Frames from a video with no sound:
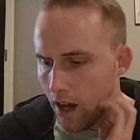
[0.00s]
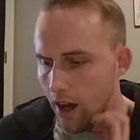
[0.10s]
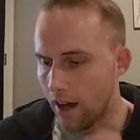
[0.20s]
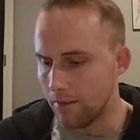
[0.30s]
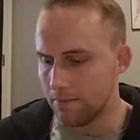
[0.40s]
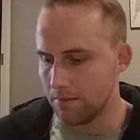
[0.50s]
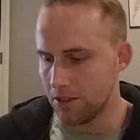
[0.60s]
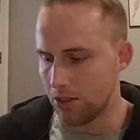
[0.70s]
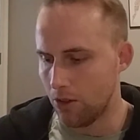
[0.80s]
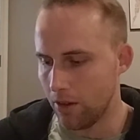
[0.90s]

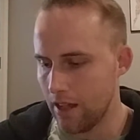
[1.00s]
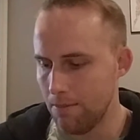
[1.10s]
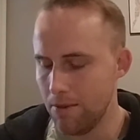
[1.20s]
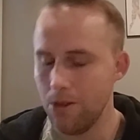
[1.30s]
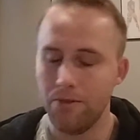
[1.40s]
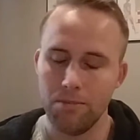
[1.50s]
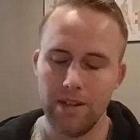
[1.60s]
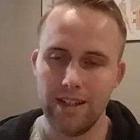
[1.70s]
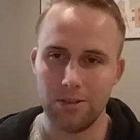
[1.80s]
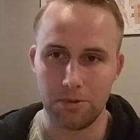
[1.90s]
So keeping you from
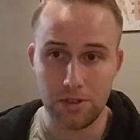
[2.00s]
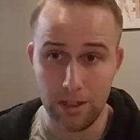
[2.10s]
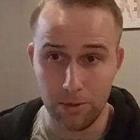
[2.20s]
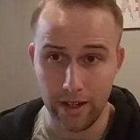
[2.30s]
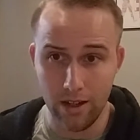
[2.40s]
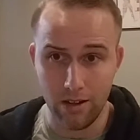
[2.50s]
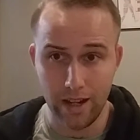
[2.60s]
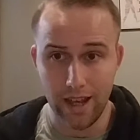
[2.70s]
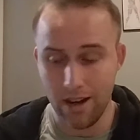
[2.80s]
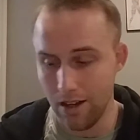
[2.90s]
being derailed
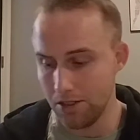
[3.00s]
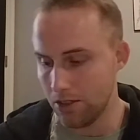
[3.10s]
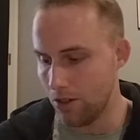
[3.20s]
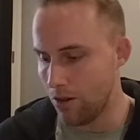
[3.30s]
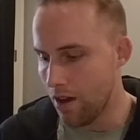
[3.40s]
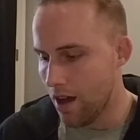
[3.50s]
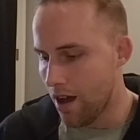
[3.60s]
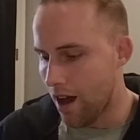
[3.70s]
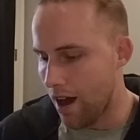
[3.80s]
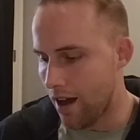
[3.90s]
and also
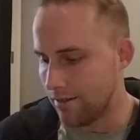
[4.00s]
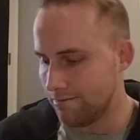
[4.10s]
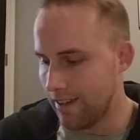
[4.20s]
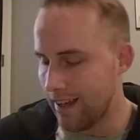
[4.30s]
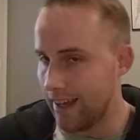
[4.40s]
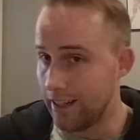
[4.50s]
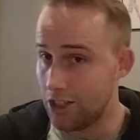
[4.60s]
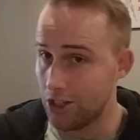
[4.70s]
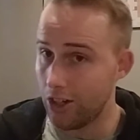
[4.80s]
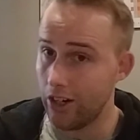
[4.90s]

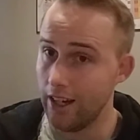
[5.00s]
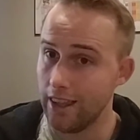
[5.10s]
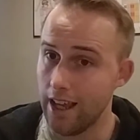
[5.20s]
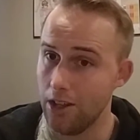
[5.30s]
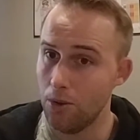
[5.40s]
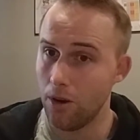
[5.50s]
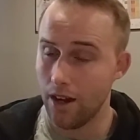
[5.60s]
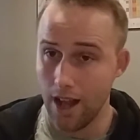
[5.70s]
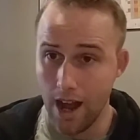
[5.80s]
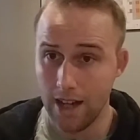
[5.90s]
ensuring that you
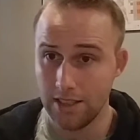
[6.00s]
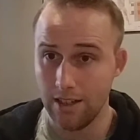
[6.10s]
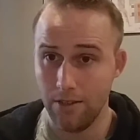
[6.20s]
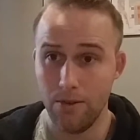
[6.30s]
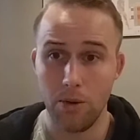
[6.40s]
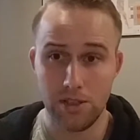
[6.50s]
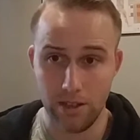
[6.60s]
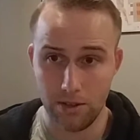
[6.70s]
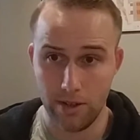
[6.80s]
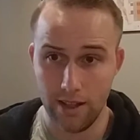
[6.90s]
are constantly focusing
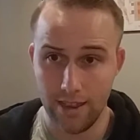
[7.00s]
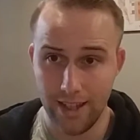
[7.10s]
on the right